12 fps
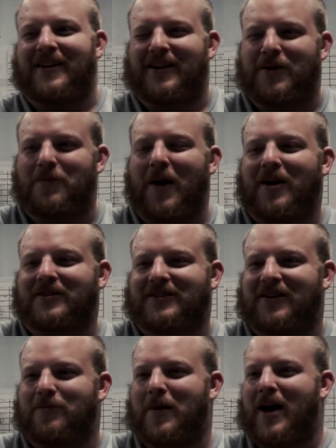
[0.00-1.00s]

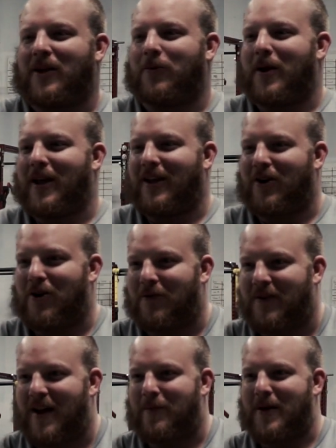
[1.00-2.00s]
comparison in body weight.
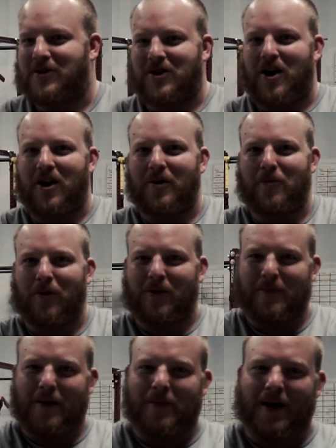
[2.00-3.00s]
If I bench 100 more
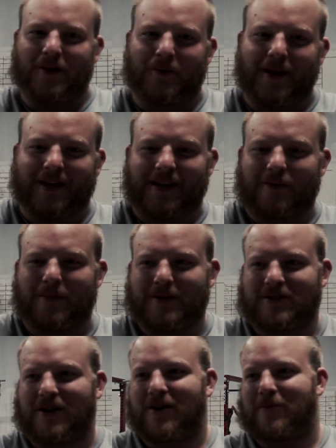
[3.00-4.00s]
than my body weight, can he
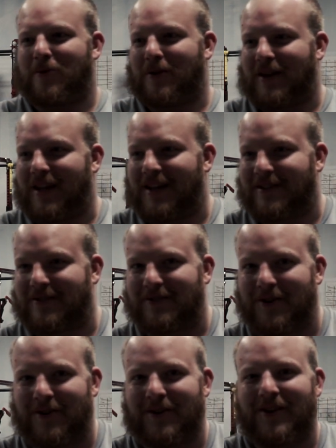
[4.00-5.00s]
bench 100 more than his?
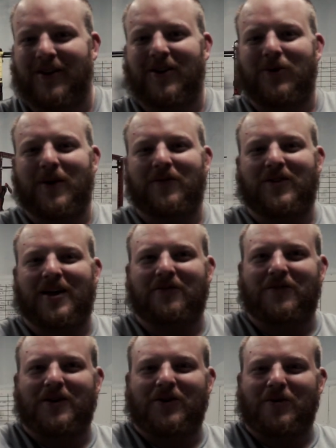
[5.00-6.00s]
So we have a lot
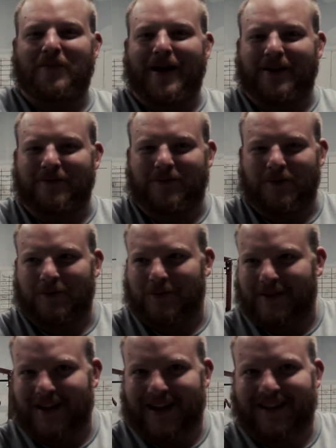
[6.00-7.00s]
of fun going back and forth
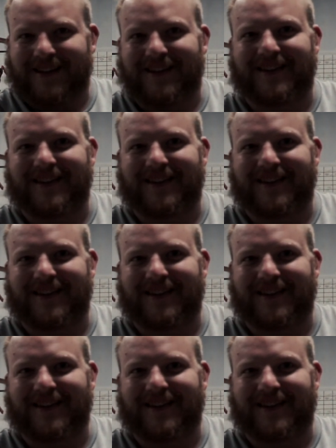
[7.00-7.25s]
with that.